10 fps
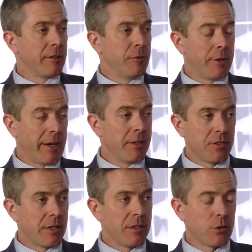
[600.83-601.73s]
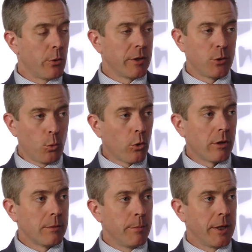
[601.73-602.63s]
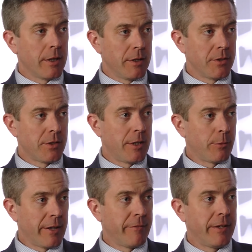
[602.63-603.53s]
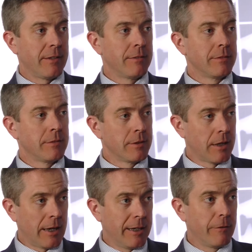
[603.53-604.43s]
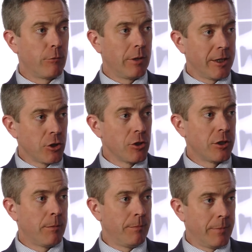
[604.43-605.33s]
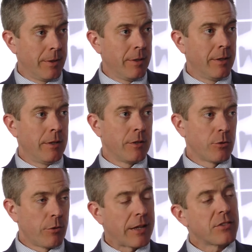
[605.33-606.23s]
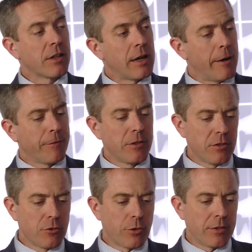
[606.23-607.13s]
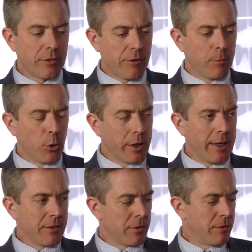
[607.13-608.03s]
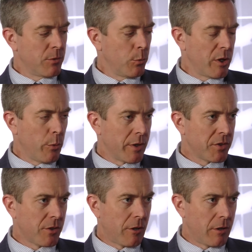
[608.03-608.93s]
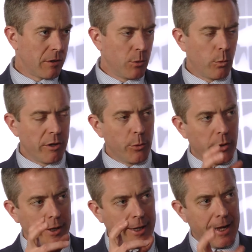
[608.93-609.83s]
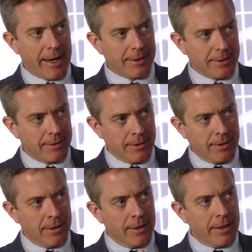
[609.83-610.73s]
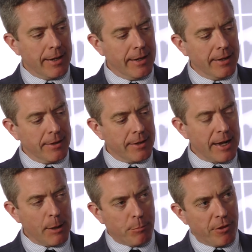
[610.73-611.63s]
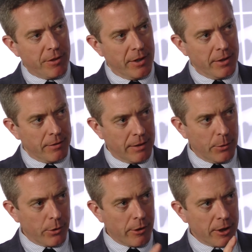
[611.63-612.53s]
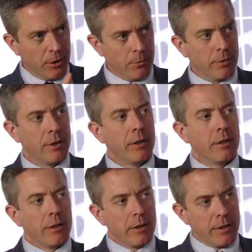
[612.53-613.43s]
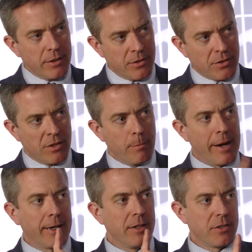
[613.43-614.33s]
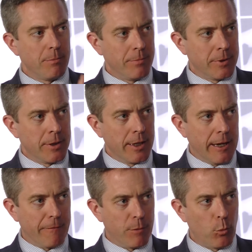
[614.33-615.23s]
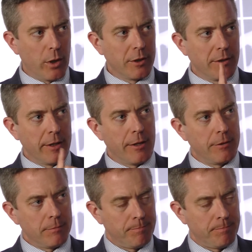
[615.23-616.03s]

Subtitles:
and the United States going to war because they don't have that kind of relationship. So that's the confidence and trust. They're the bookends. It's where you want to start and where you want to get. And empathy, I would argue, is the mechanism to get from one to the other.